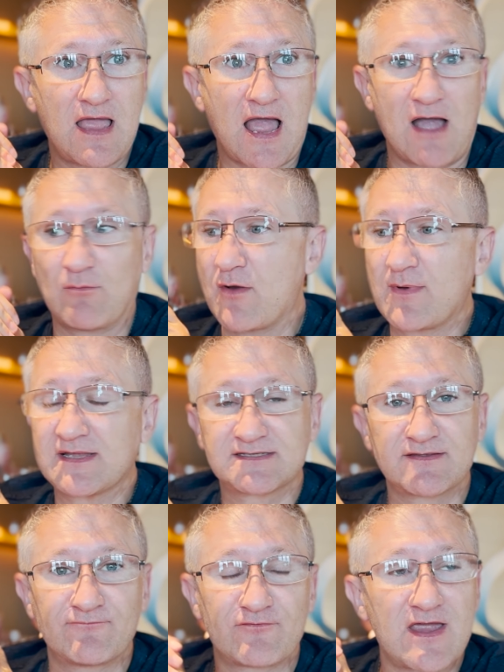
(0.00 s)
And we're with
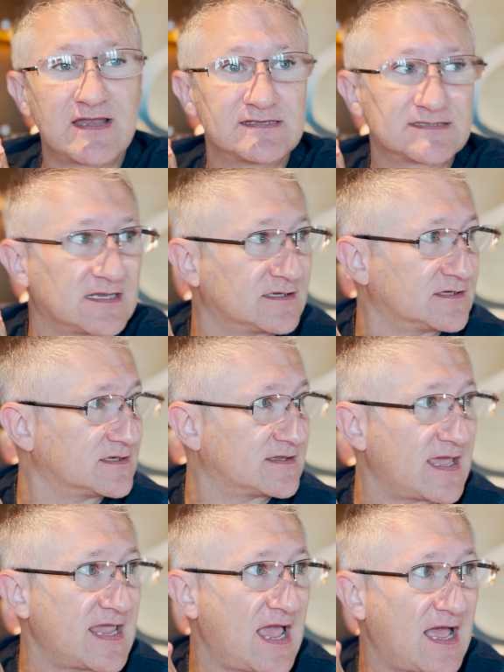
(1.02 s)
some friends and
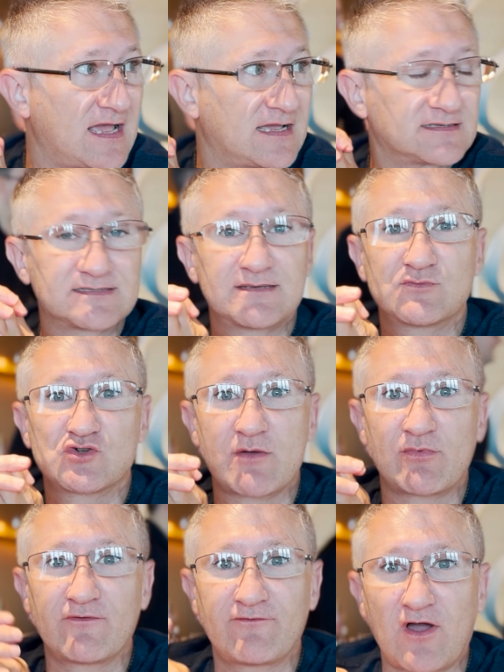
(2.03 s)
they had some
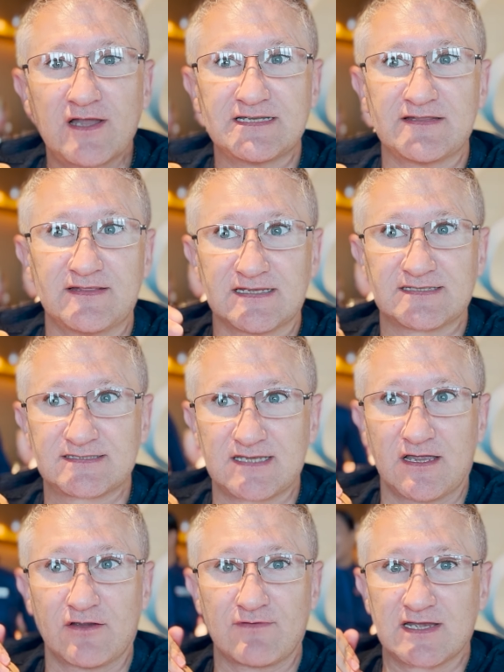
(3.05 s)
trouble finding this
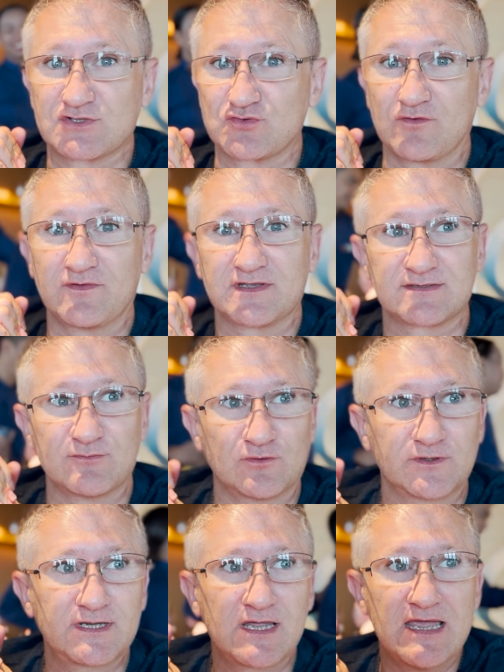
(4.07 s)
restaurant this
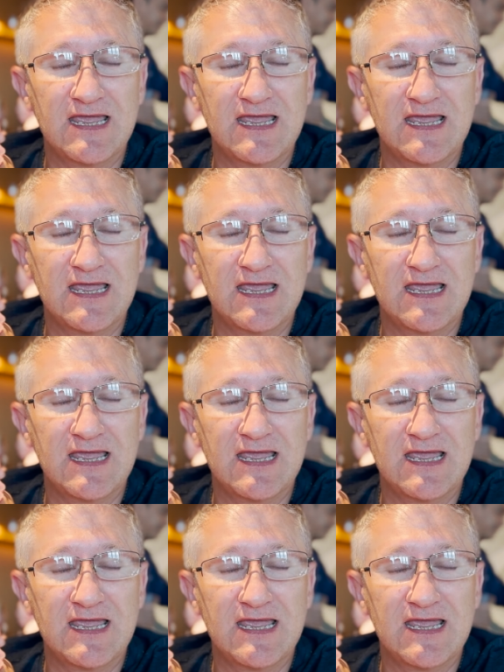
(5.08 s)
morning.